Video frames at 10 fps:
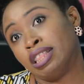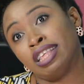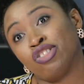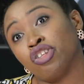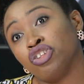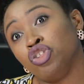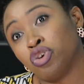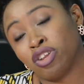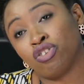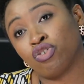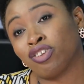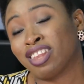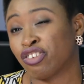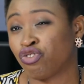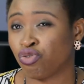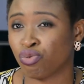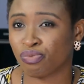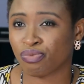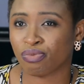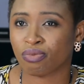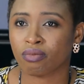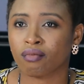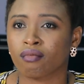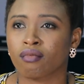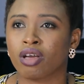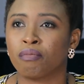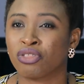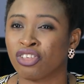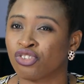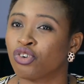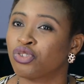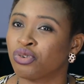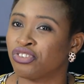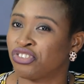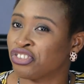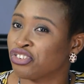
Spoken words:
there's nothing new under the sun, that's true. But there's also